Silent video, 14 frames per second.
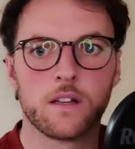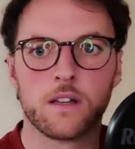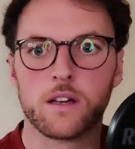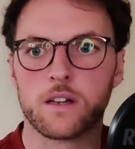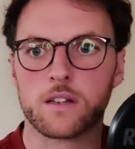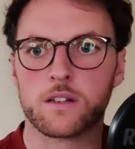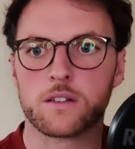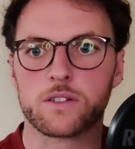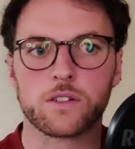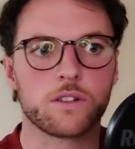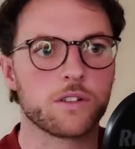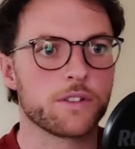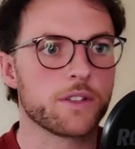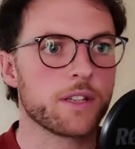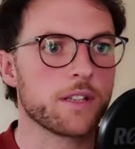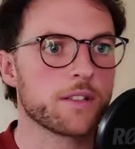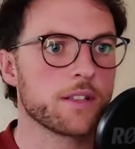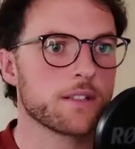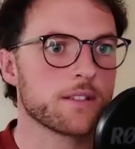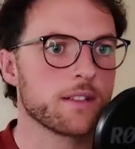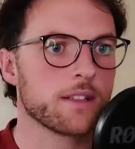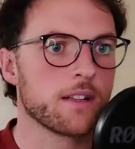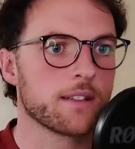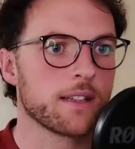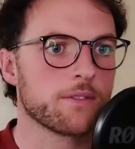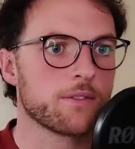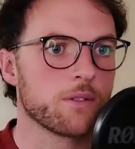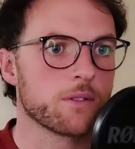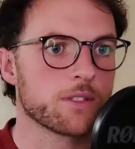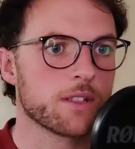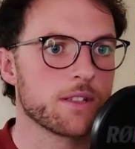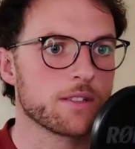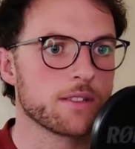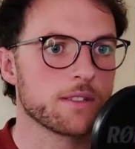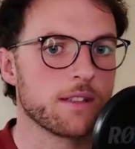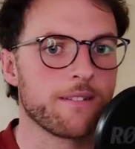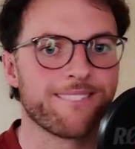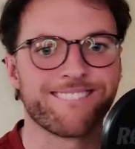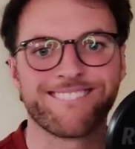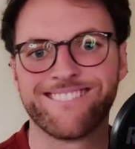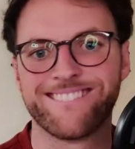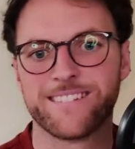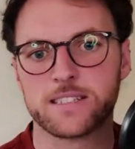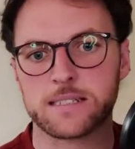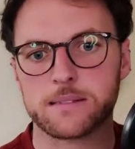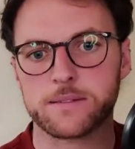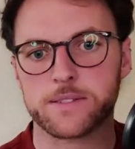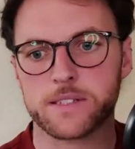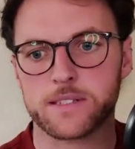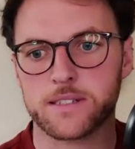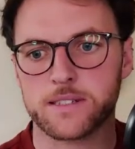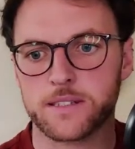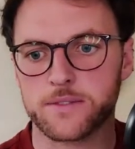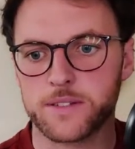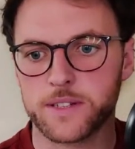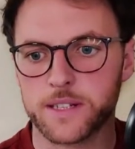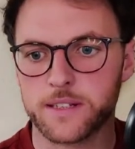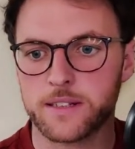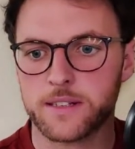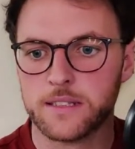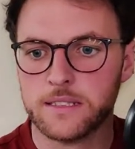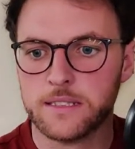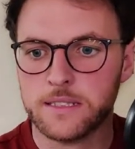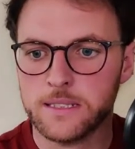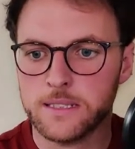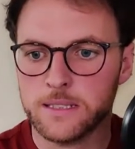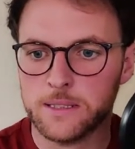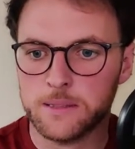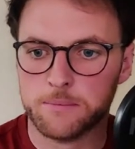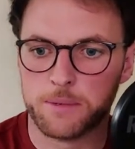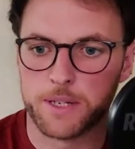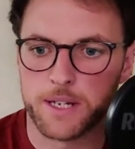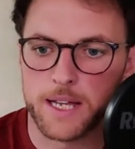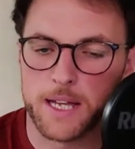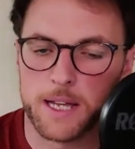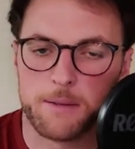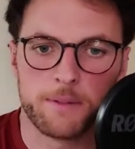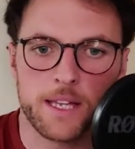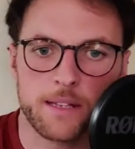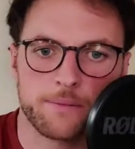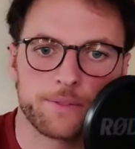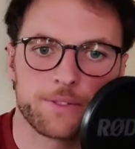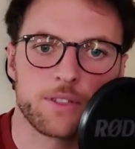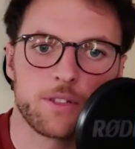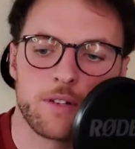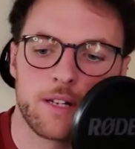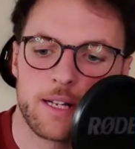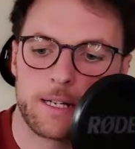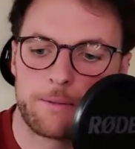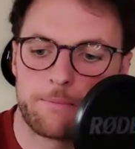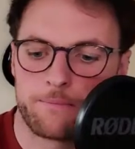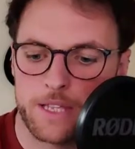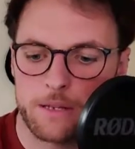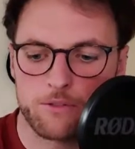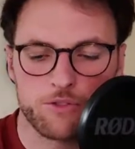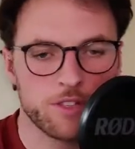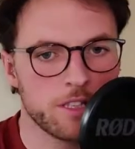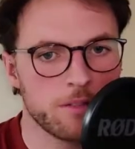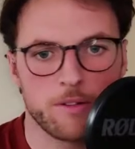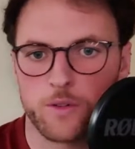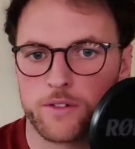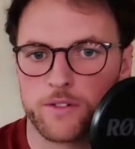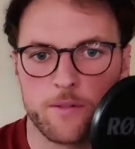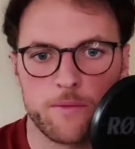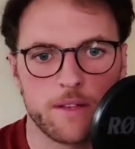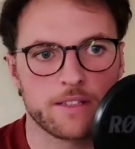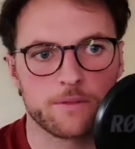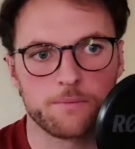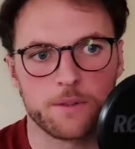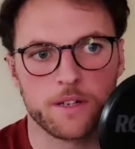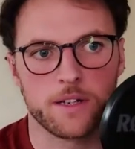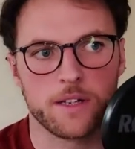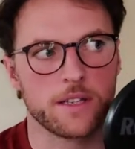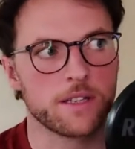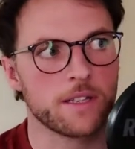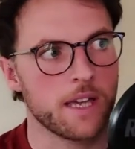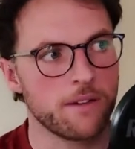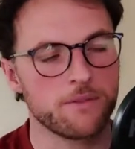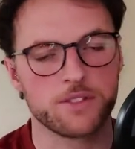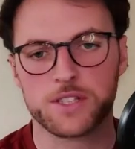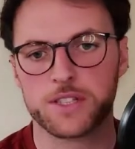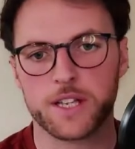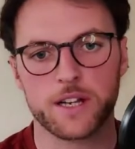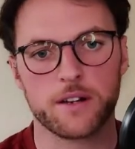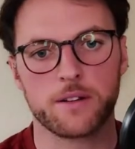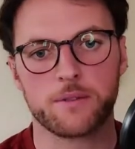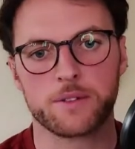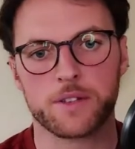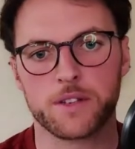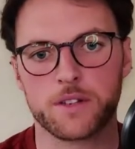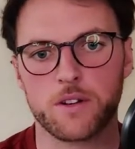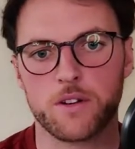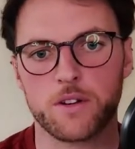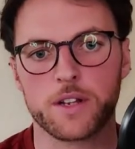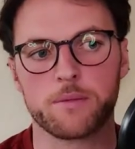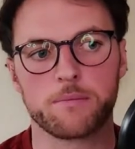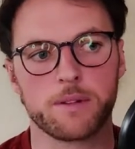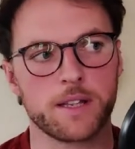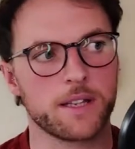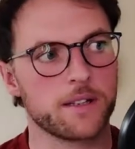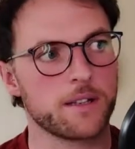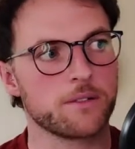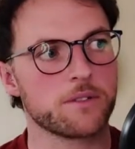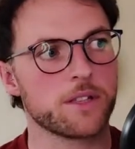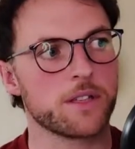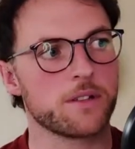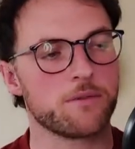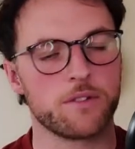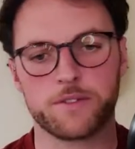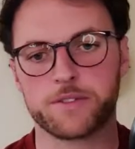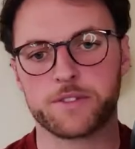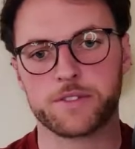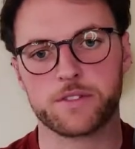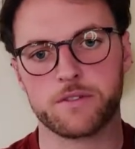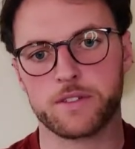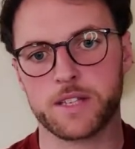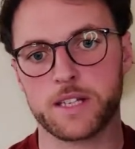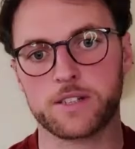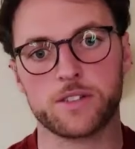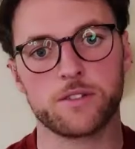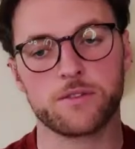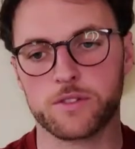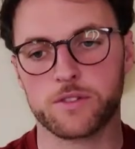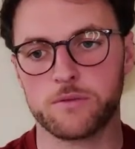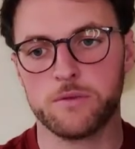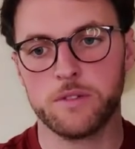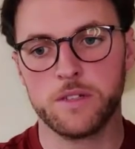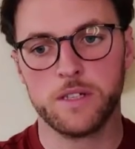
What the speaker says: yeah, sugar. It's still called Thank Folks Thursday, isn't it? Damn, I forgot to change that to Friday. But it was written in about 25 minutes by Kev. Was in there with the accordion playing out the riffs and stuff like that too. So,